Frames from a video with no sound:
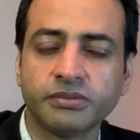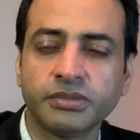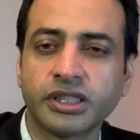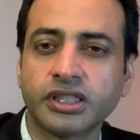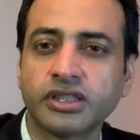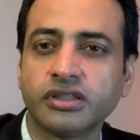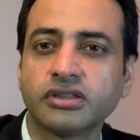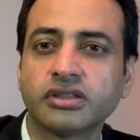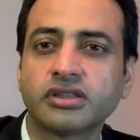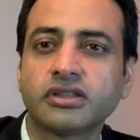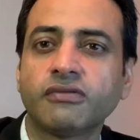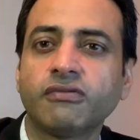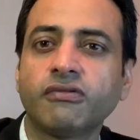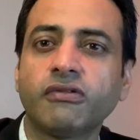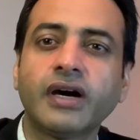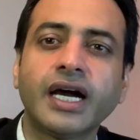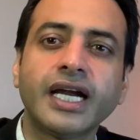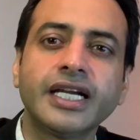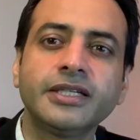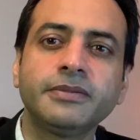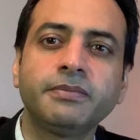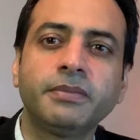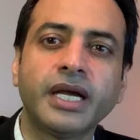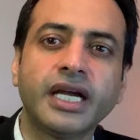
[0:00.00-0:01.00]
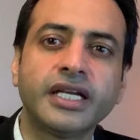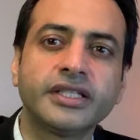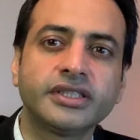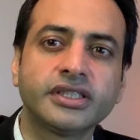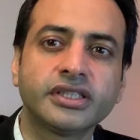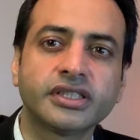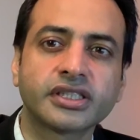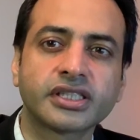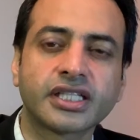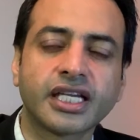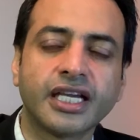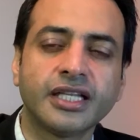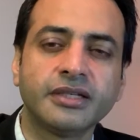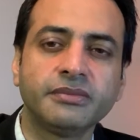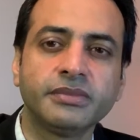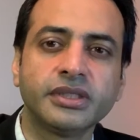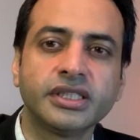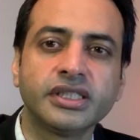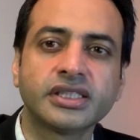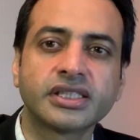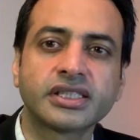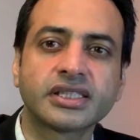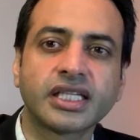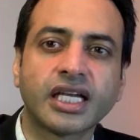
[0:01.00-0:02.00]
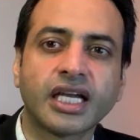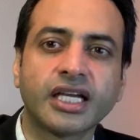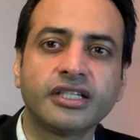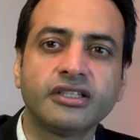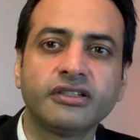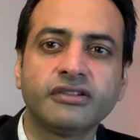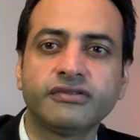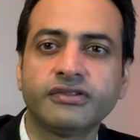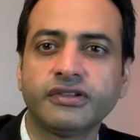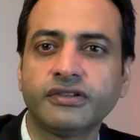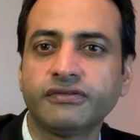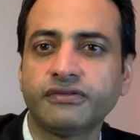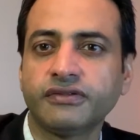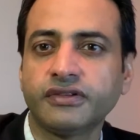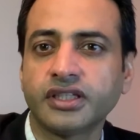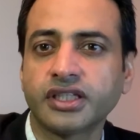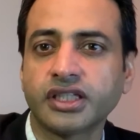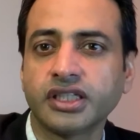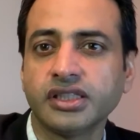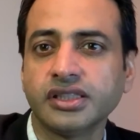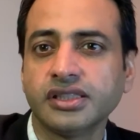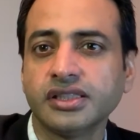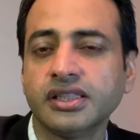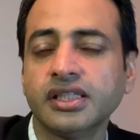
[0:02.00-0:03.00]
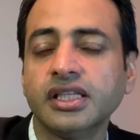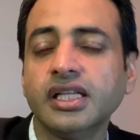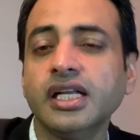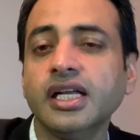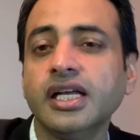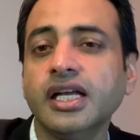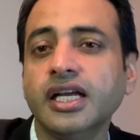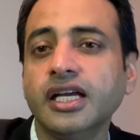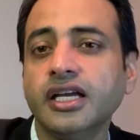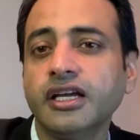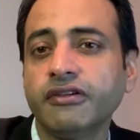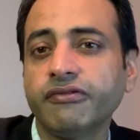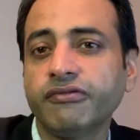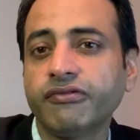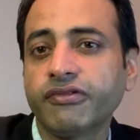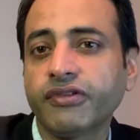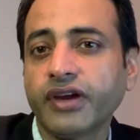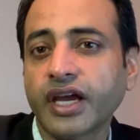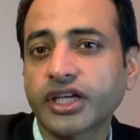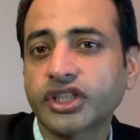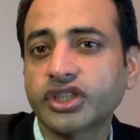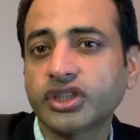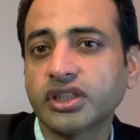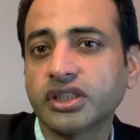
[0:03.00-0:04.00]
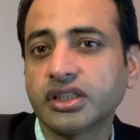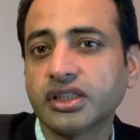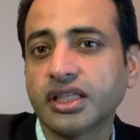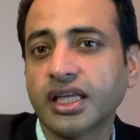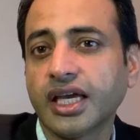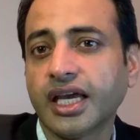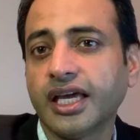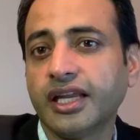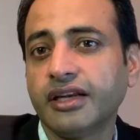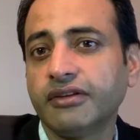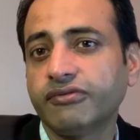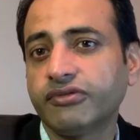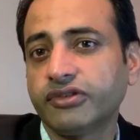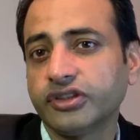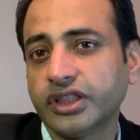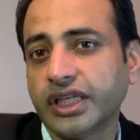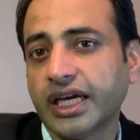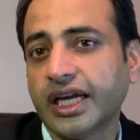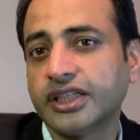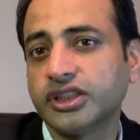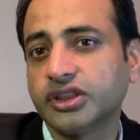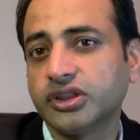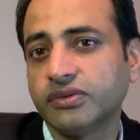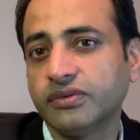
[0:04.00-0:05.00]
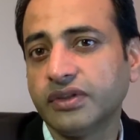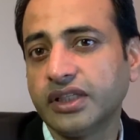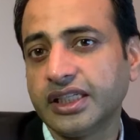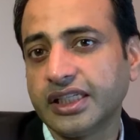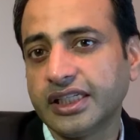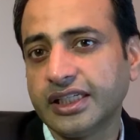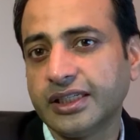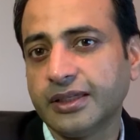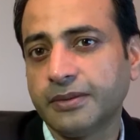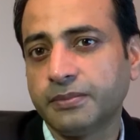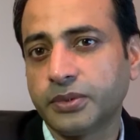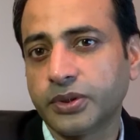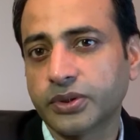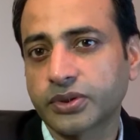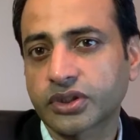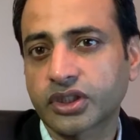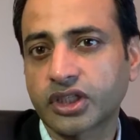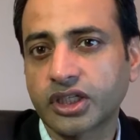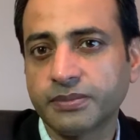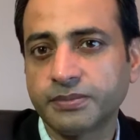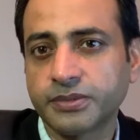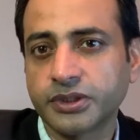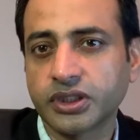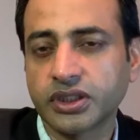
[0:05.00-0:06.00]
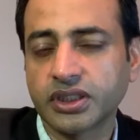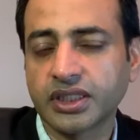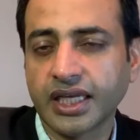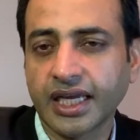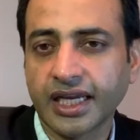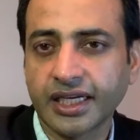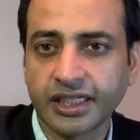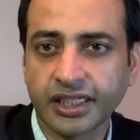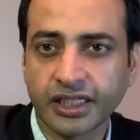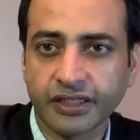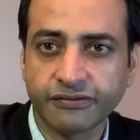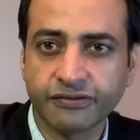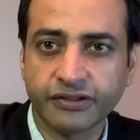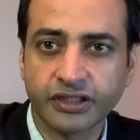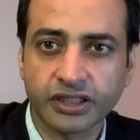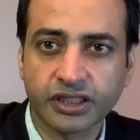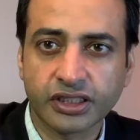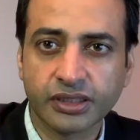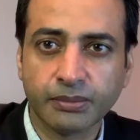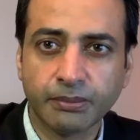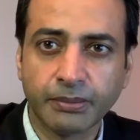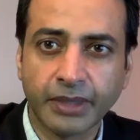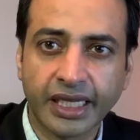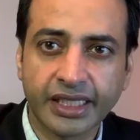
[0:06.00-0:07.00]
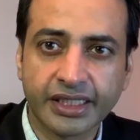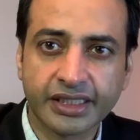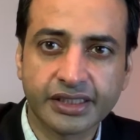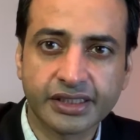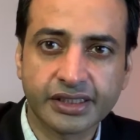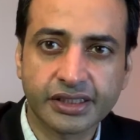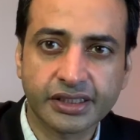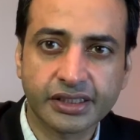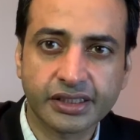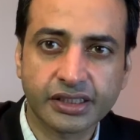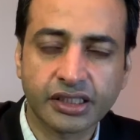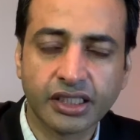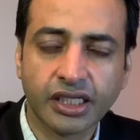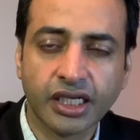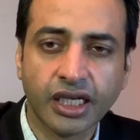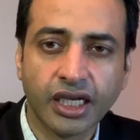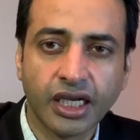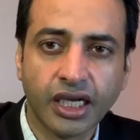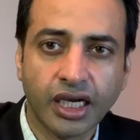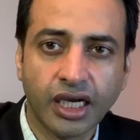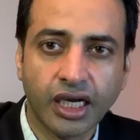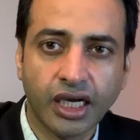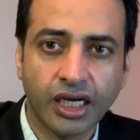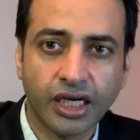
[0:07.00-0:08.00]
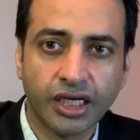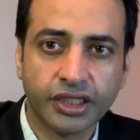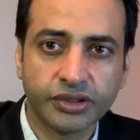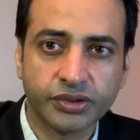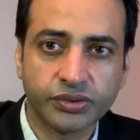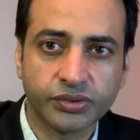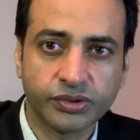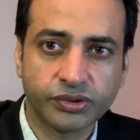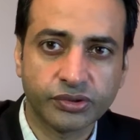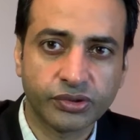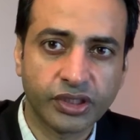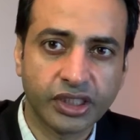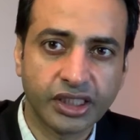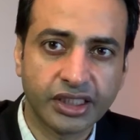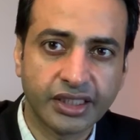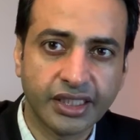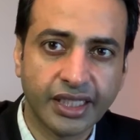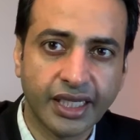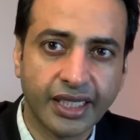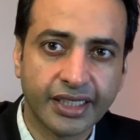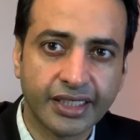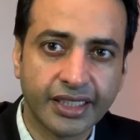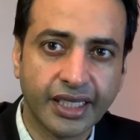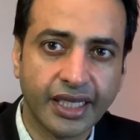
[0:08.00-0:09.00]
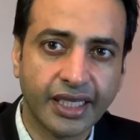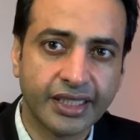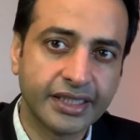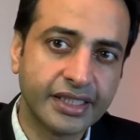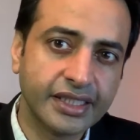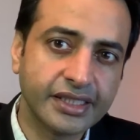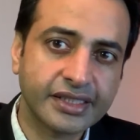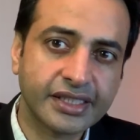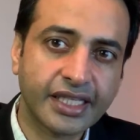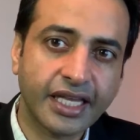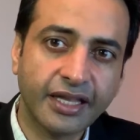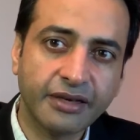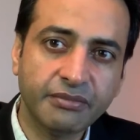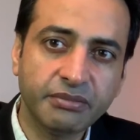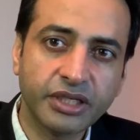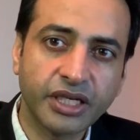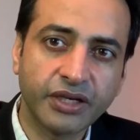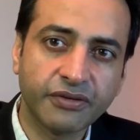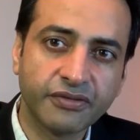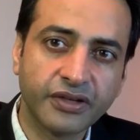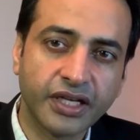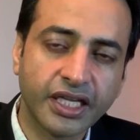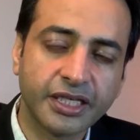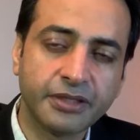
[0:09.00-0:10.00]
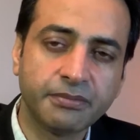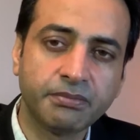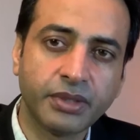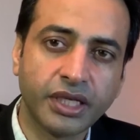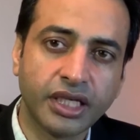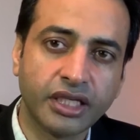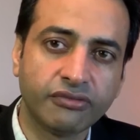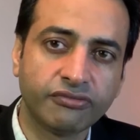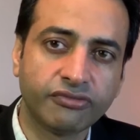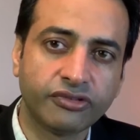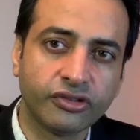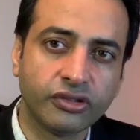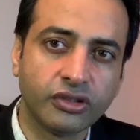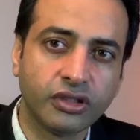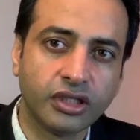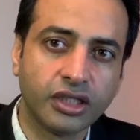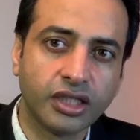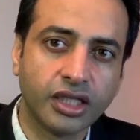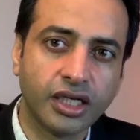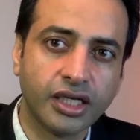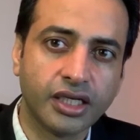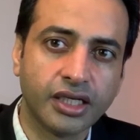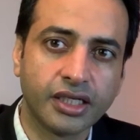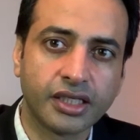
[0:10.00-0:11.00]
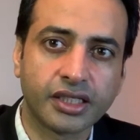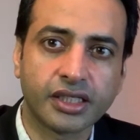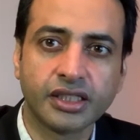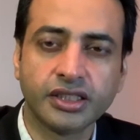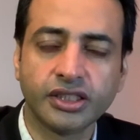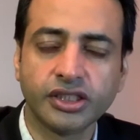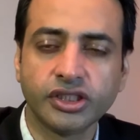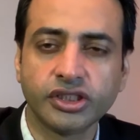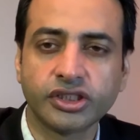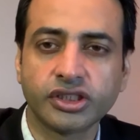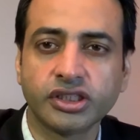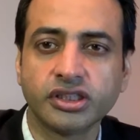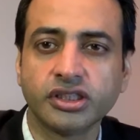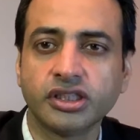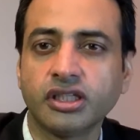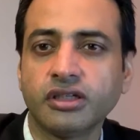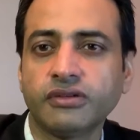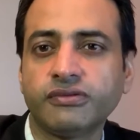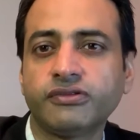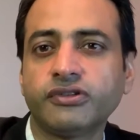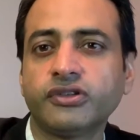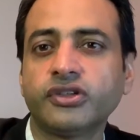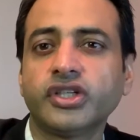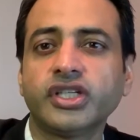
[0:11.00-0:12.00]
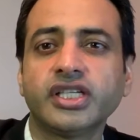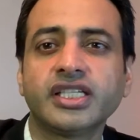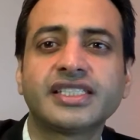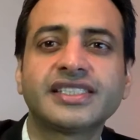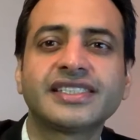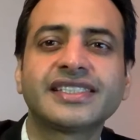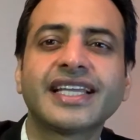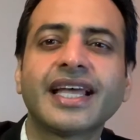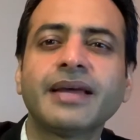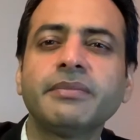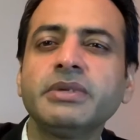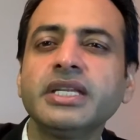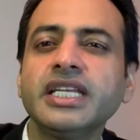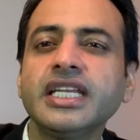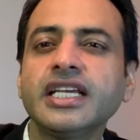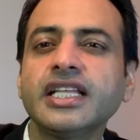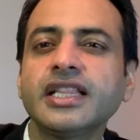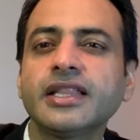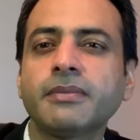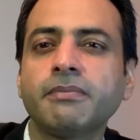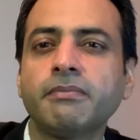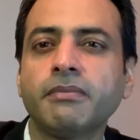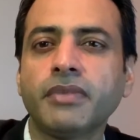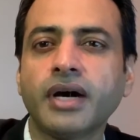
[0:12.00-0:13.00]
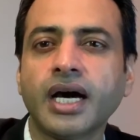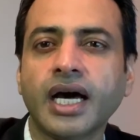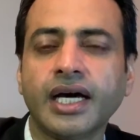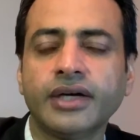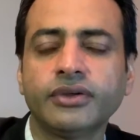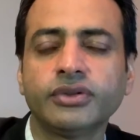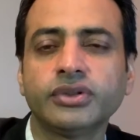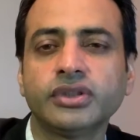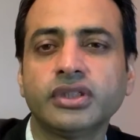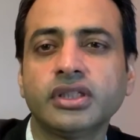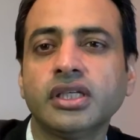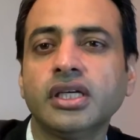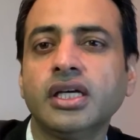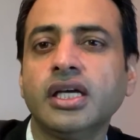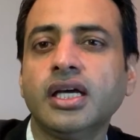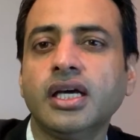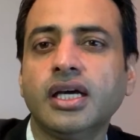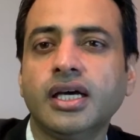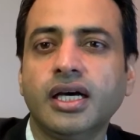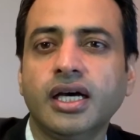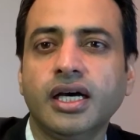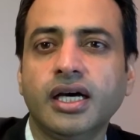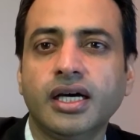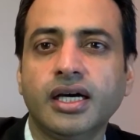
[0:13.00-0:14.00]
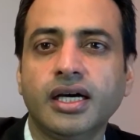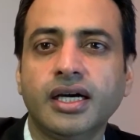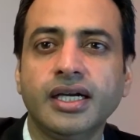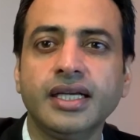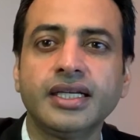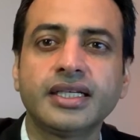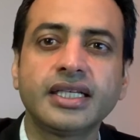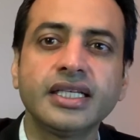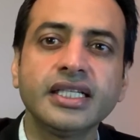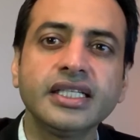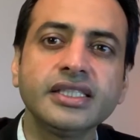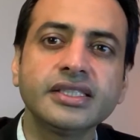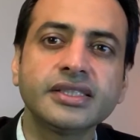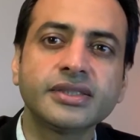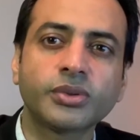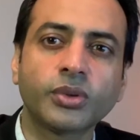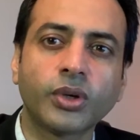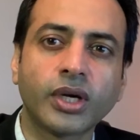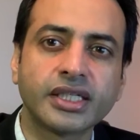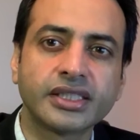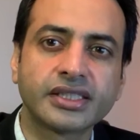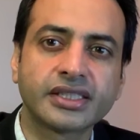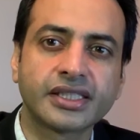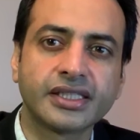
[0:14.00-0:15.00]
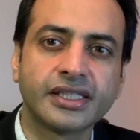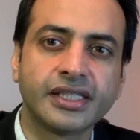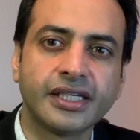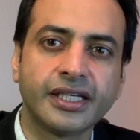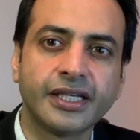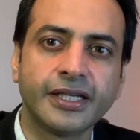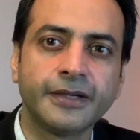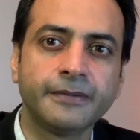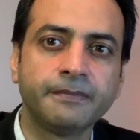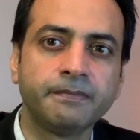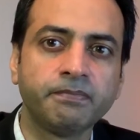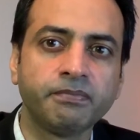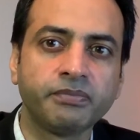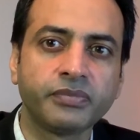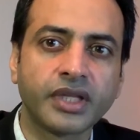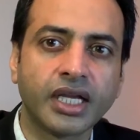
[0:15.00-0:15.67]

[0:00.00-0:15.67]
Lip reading: because the white patches can be a sign of a fungal infection, and for that you will need a prescription antifungal medicines to treat that, and this can be a very painful condition. Therefore, examining the mouth at least twice a day